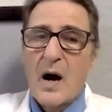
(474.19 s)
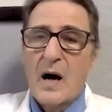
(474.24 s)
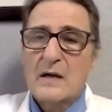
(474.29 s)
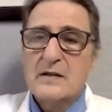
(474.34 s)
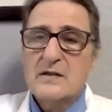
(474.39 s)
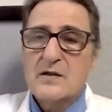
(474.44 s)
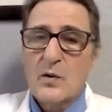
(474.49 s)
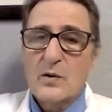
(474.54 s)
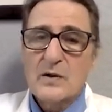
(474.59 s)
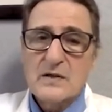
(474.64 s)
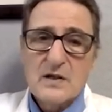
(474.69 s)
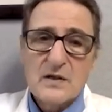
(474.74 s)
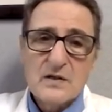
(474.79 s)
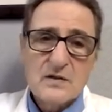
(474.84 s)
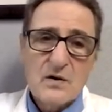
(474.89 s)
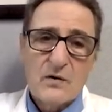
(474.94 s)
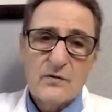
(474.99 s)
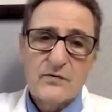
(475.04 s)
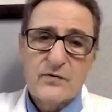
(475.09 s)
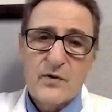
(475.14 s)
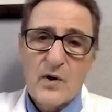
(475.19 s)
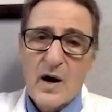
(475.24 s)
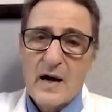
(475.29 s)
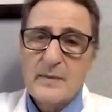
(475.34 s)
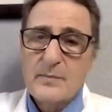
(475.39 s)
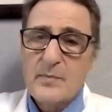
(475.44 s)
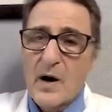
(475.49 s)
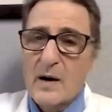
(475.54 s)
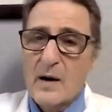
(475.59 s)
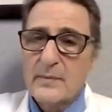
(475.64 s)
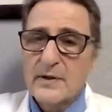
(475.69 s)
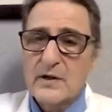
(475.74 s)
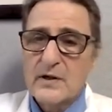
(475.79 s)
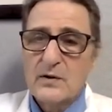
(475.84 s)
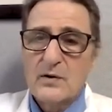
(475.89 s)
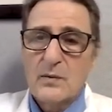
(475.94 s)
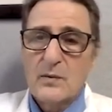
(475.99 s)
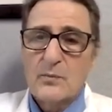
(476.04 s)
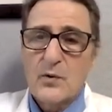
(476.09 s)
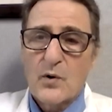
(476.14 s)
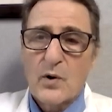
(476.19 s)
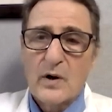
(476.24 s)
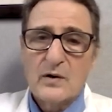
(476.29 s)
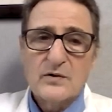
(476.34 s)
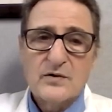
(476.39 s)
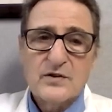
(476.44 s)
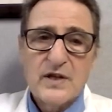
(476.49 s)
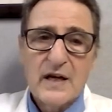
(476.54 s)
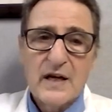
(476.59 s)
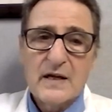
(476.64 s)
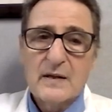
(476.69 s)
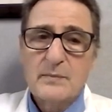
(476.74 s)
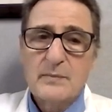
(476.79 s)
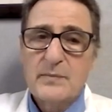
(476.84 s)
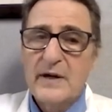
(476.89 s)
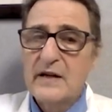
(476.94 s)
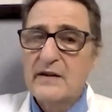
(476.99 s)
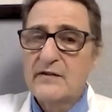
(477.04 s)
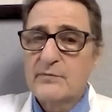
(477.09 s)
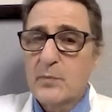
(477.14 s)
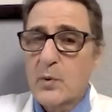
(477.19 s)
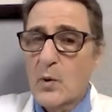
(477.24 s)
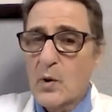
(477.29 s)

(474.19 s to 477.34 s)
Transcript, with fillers: Uh, sources are fried, barbecued, or broiled chicken, beef,